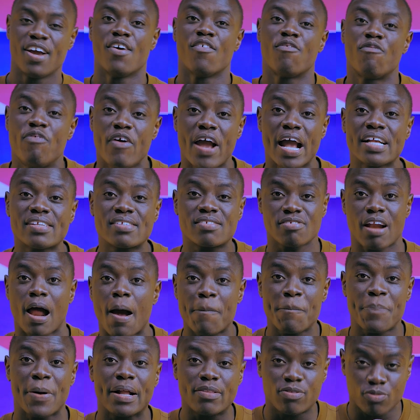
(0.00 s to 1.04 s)
First
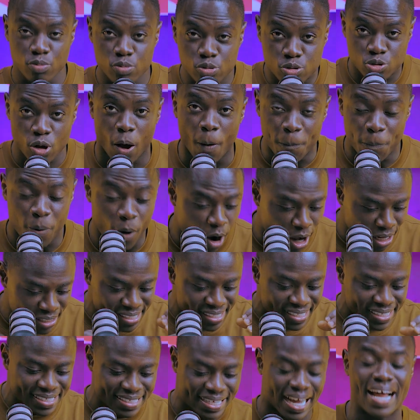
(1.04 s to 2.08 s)
rapper to support
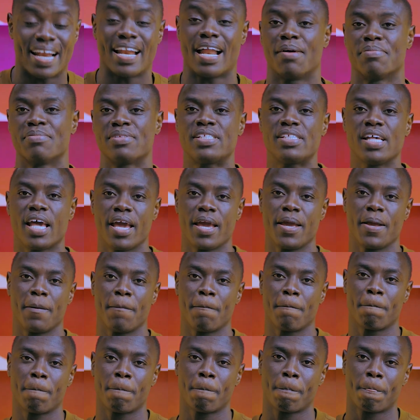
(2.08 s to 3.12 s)

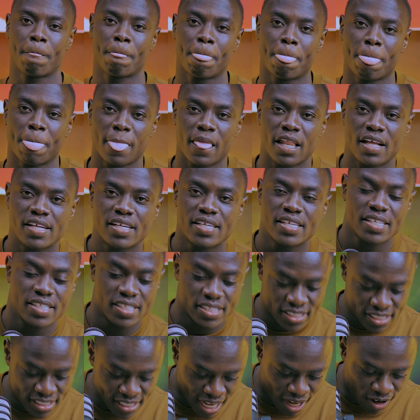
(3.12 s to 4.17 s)
Galamsey.
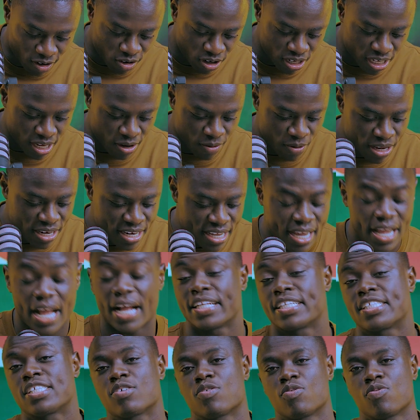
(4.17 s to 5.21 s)
Sarkodie with the
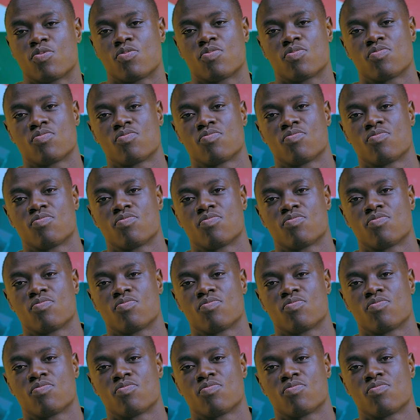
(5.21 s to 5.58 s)
yacho.